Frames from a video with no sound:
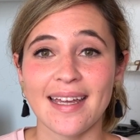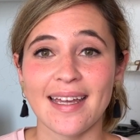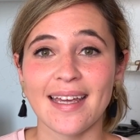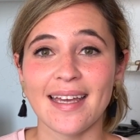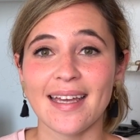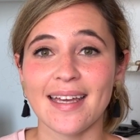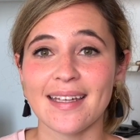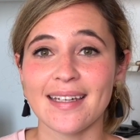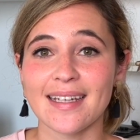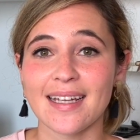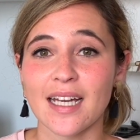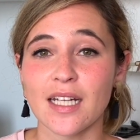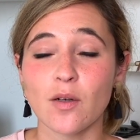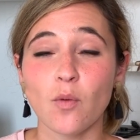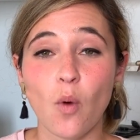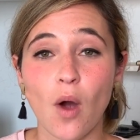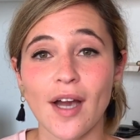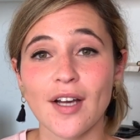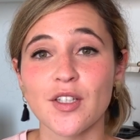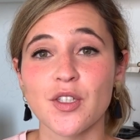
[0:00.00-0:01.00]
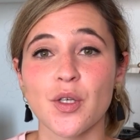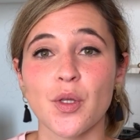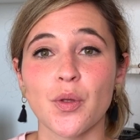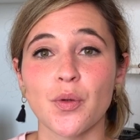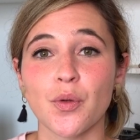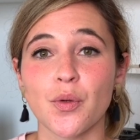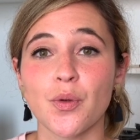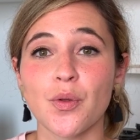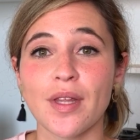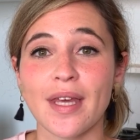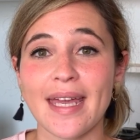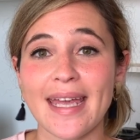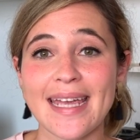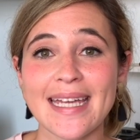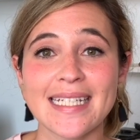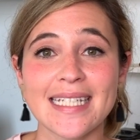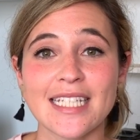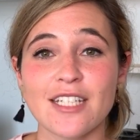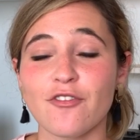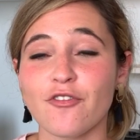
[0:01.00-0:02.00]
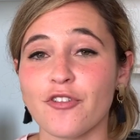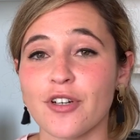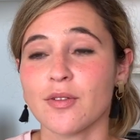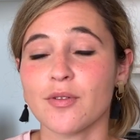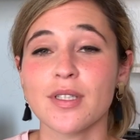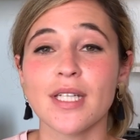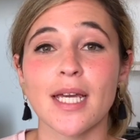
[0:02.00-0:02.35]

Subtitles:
and it kind of walks you through the 8 different